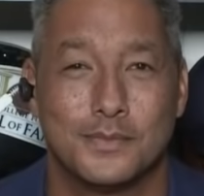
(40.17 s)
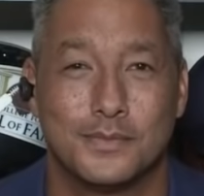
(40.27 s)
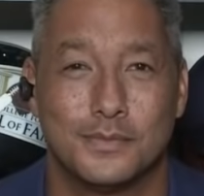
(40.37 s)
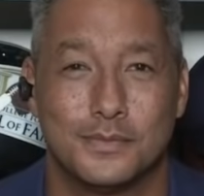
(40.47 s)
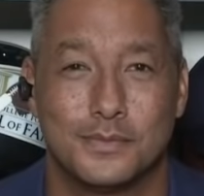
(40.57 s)

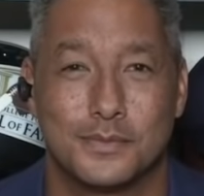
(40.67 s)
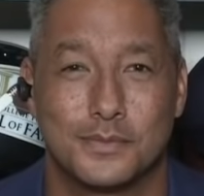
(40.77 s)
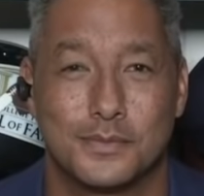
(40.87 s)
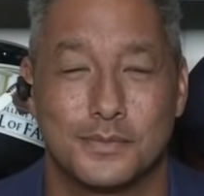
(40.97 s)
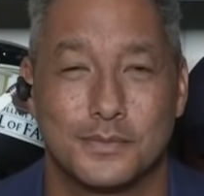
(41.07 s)

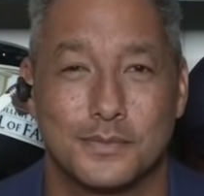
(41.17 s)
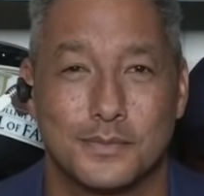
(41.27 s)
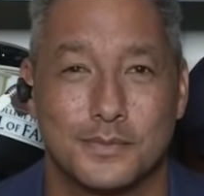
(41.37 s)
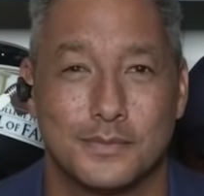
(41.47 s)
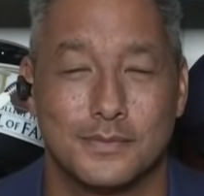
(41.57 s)

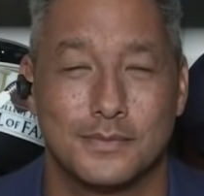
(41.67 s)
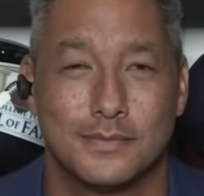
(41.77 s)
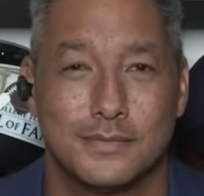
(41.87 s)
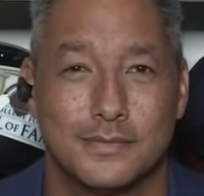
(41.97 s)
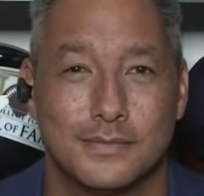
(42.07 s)

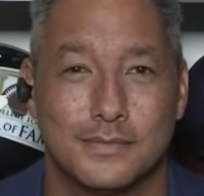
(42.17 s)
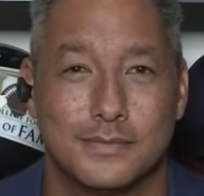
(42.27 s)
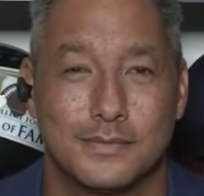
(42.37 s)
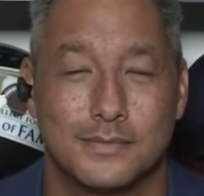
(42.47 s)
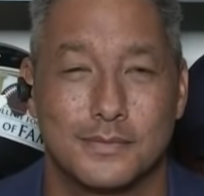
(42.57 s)

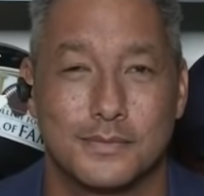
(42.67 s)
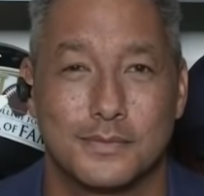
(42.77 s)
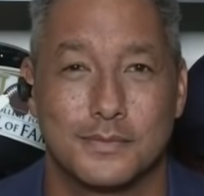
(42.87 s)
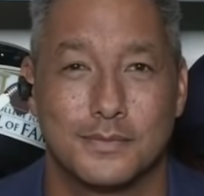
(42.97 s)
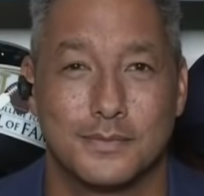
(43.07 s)

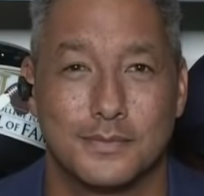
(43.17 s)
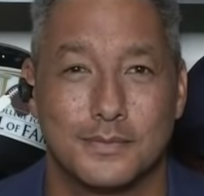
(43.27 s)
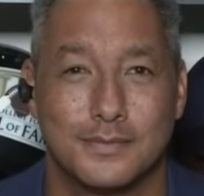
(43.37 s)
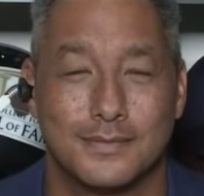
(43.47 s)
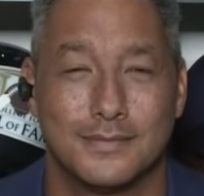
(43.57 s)

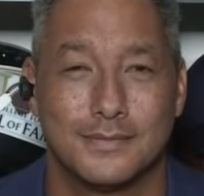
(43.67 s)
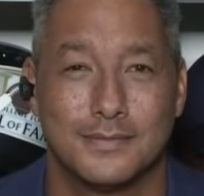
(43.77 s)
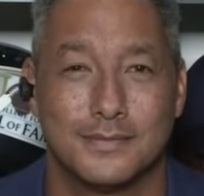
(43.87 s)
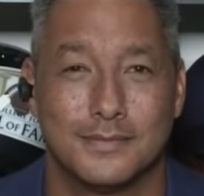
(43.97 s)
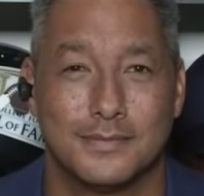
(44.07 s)

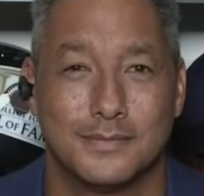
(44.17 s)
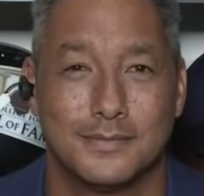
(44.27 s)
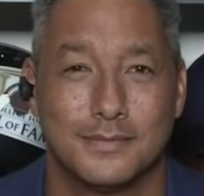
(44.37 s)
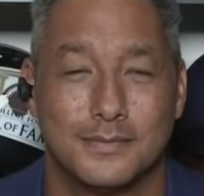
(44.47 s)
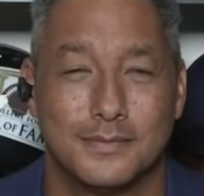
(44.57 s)

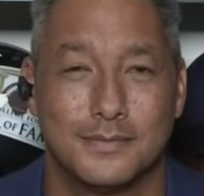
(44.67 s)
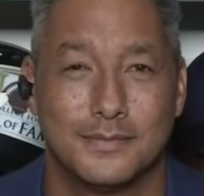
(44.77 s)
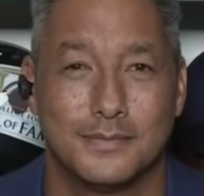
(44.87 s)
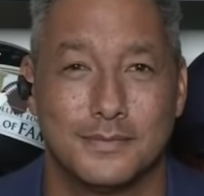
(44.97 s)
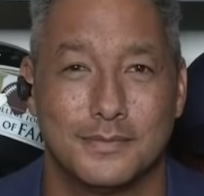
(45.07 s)

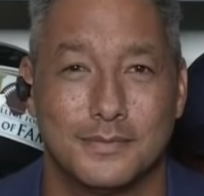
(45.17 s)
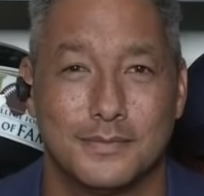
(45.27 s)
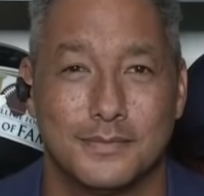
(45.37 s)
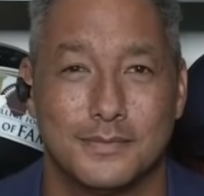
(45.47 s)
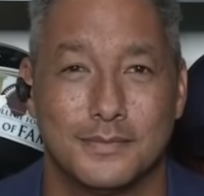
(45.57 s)

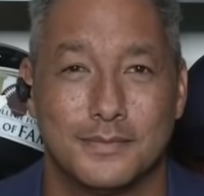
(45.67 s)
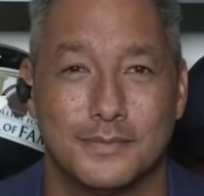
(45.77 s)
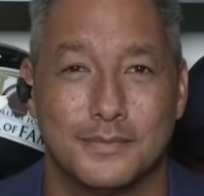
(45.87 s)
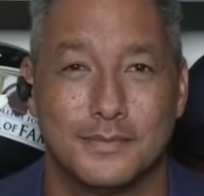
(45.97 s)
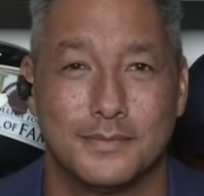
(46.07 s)

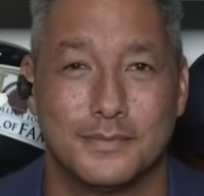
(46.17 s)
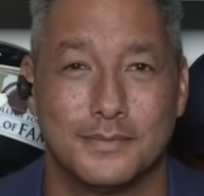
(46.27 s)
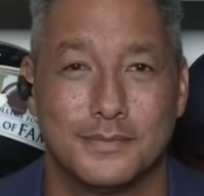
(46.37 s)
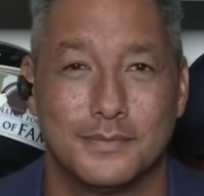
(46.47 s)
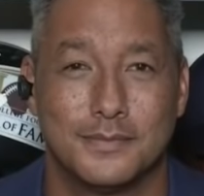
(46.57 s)

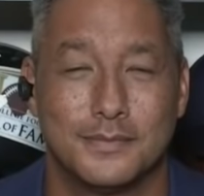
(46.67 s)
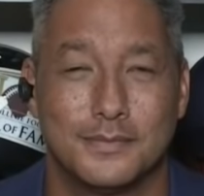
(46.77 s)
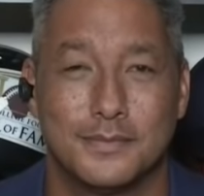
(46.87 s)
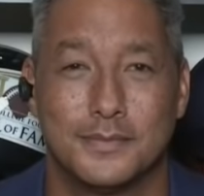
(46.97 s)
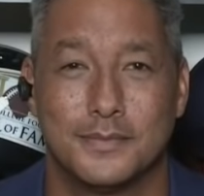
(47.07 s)

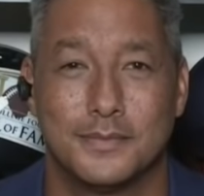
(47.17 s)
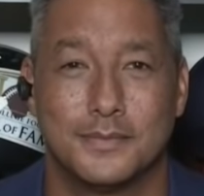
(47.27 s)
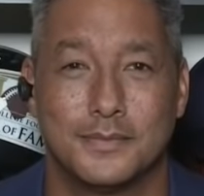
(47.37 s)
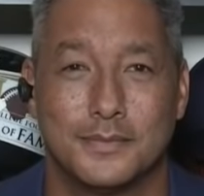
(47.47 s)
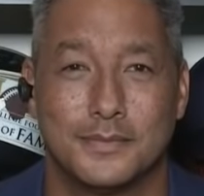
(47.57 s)

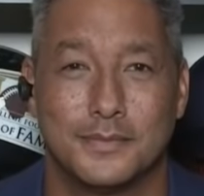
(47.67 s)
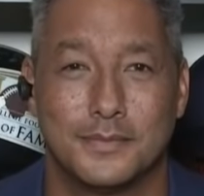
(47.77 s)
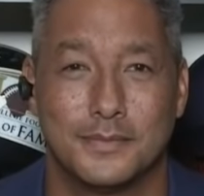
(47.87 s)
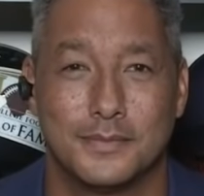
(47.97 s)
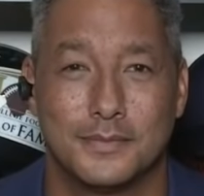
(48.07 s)
The person shown says nothing.